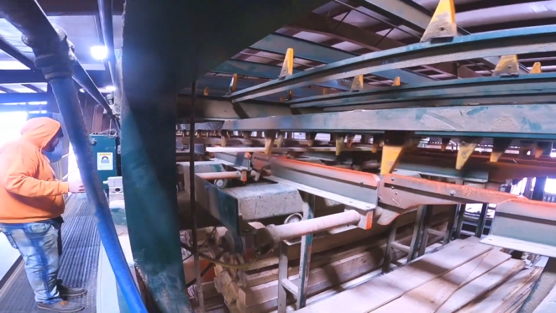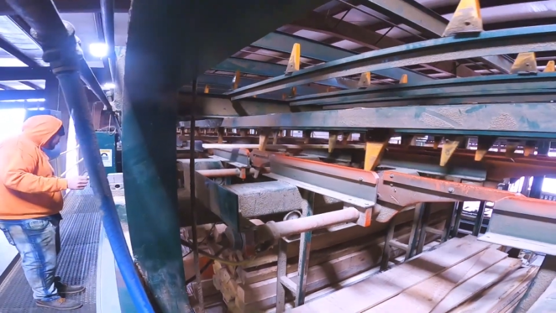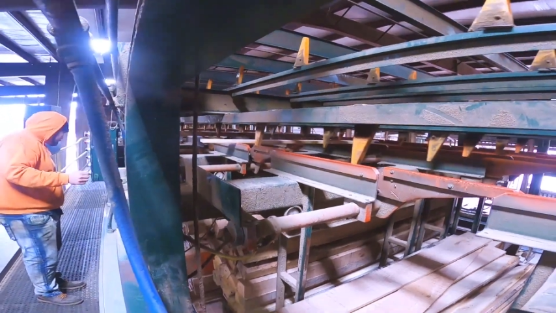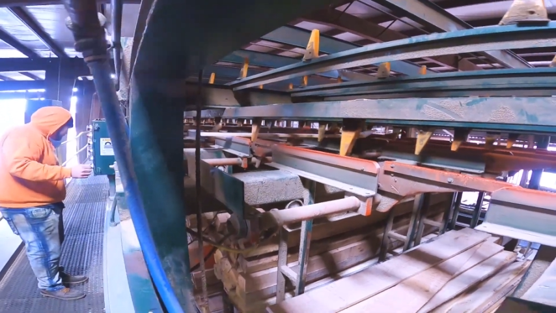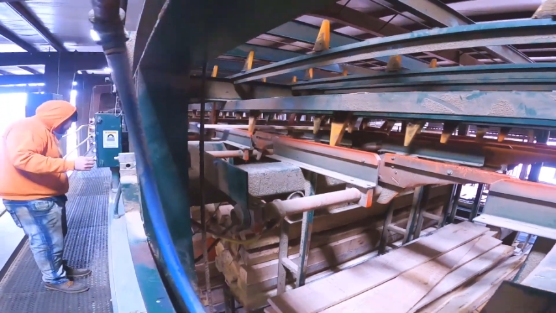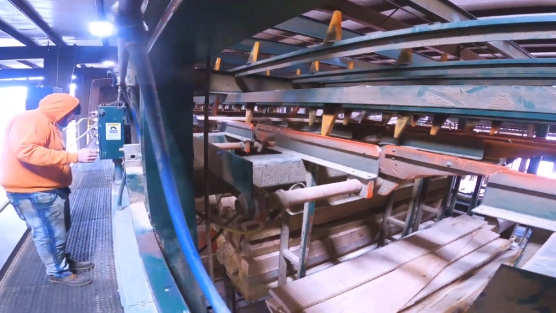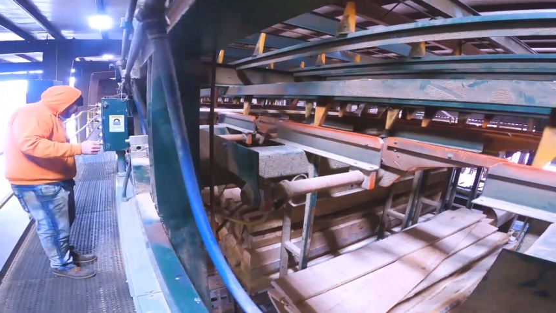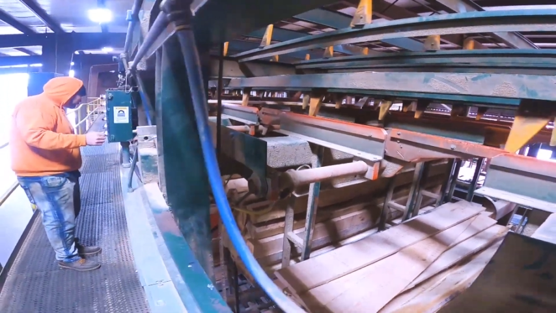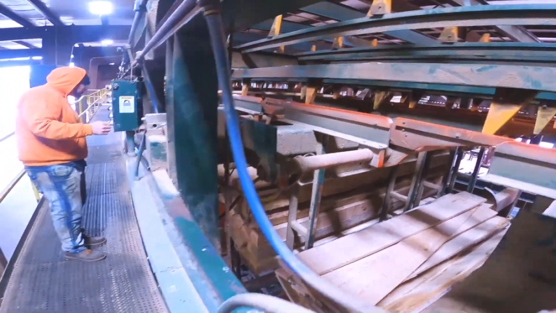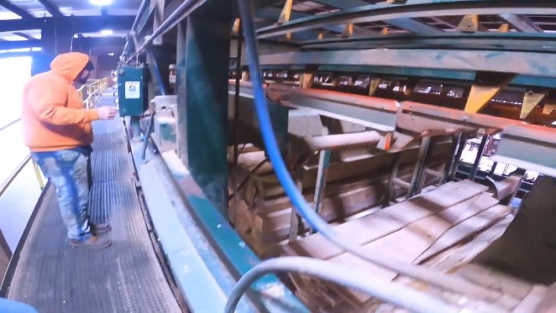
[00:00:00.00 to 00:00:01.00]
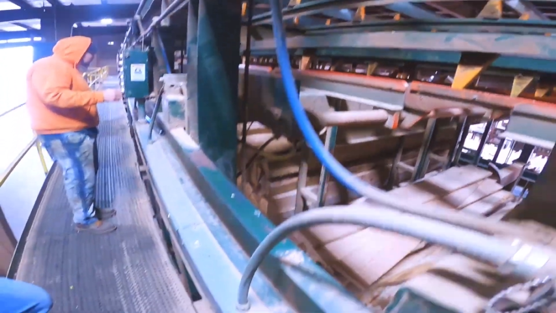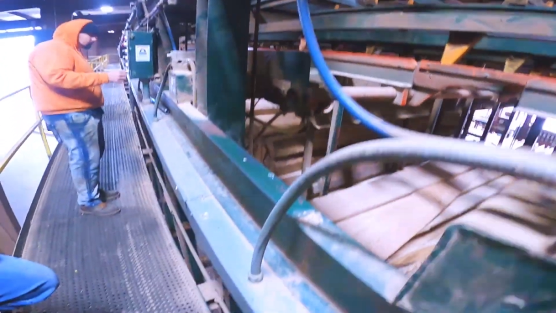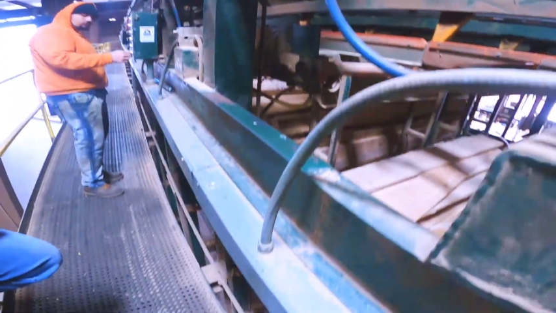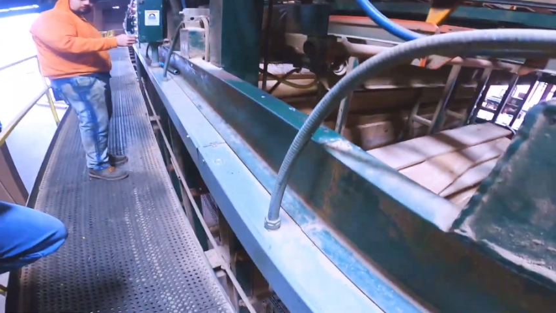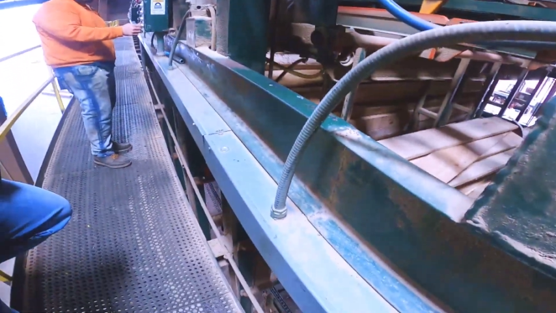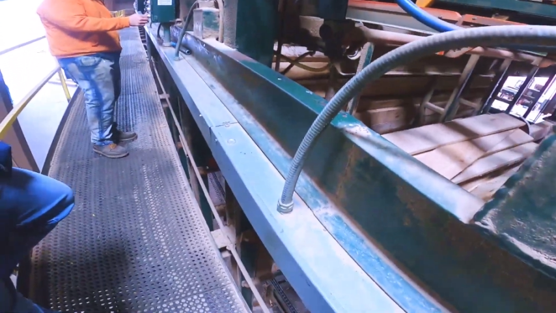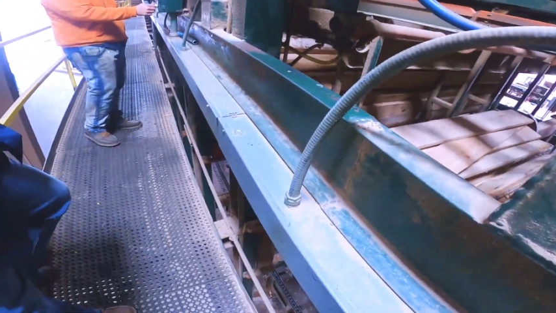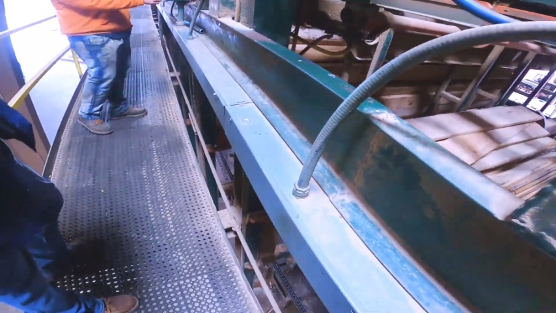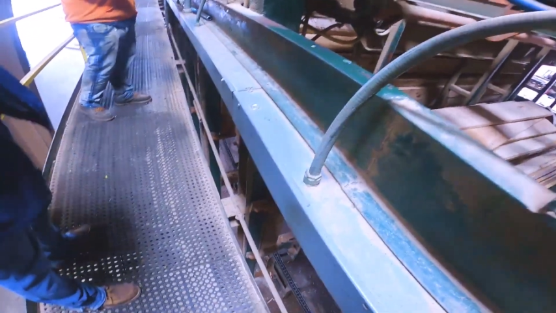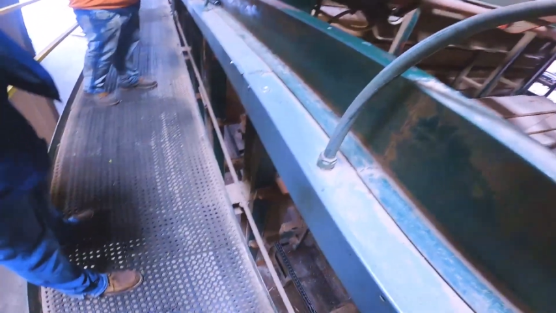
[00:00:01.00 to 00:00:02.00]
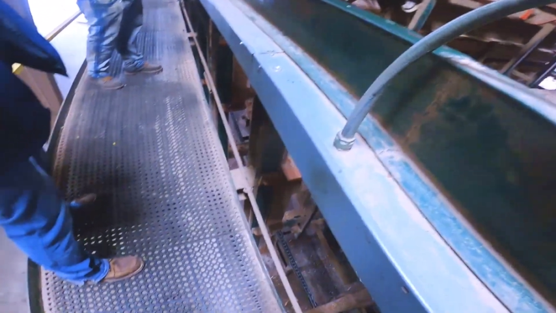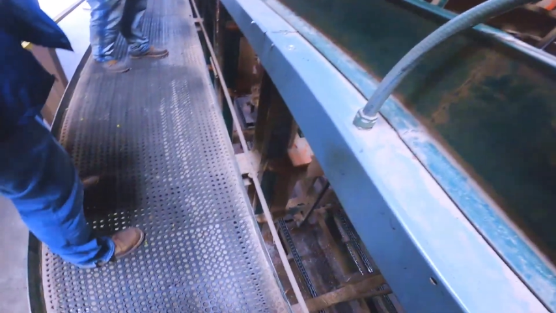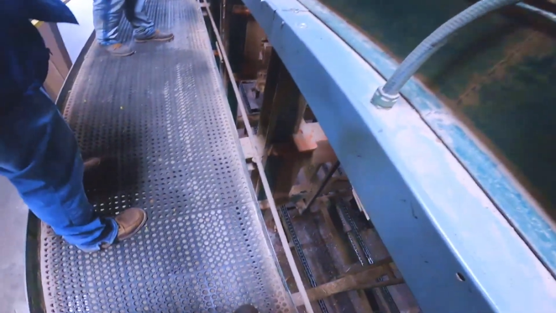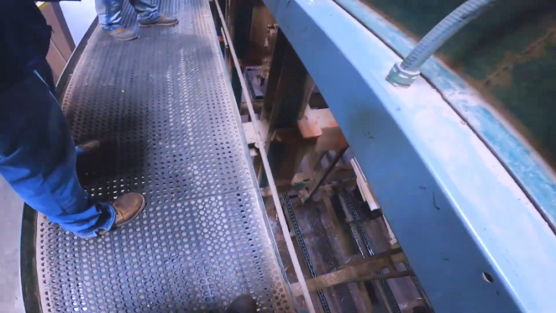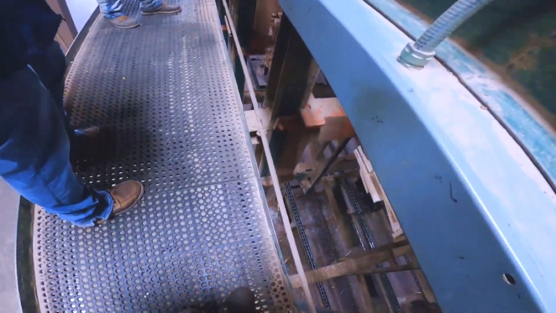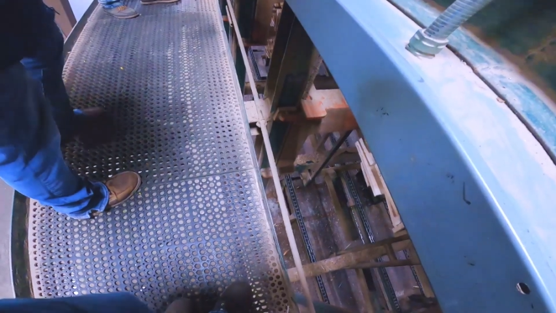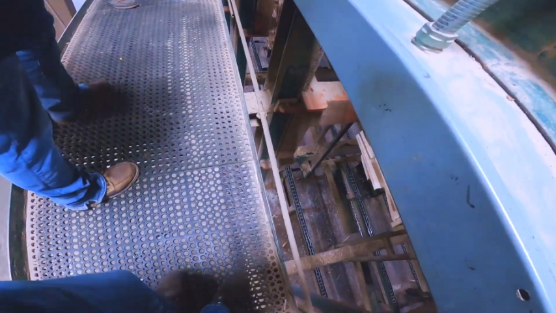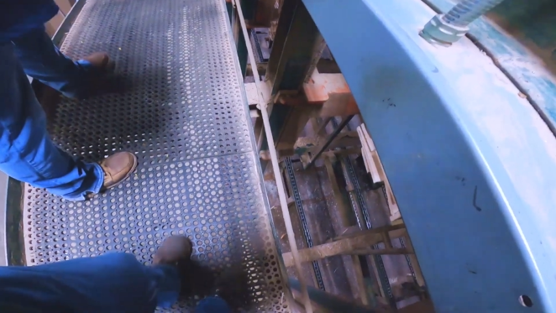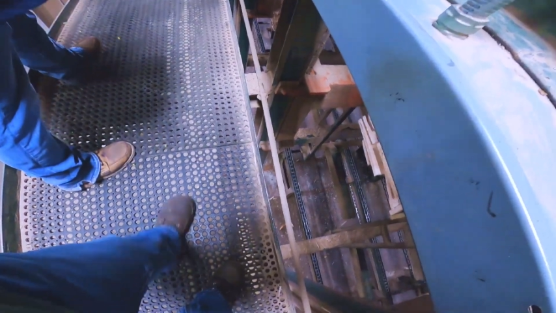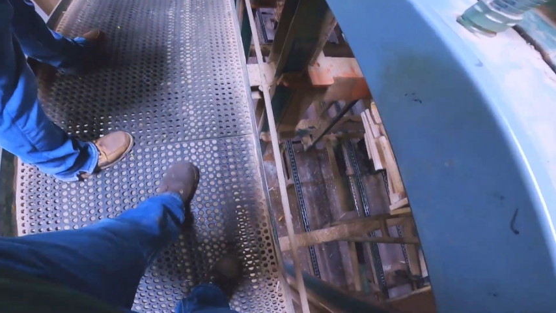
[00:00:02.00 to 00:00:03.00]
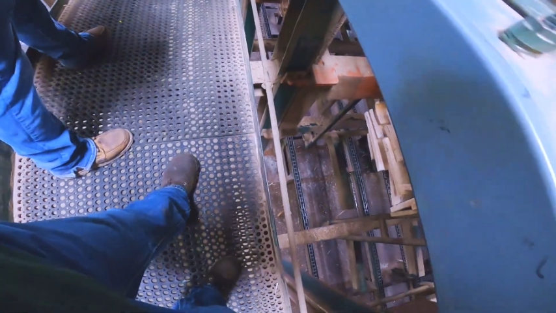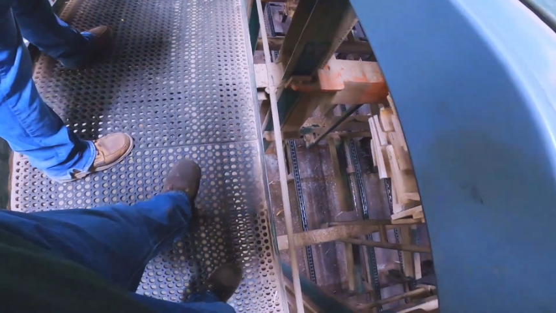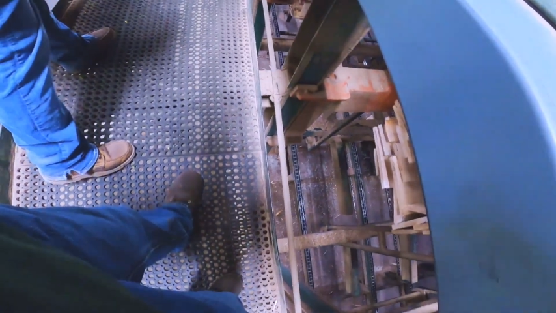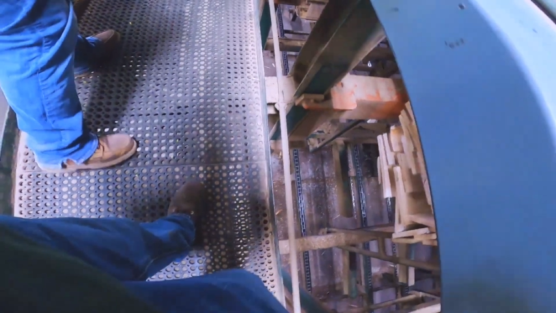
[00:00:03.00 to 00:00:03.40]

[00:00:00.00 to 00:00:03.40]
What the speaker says: [unreadable: no face in view]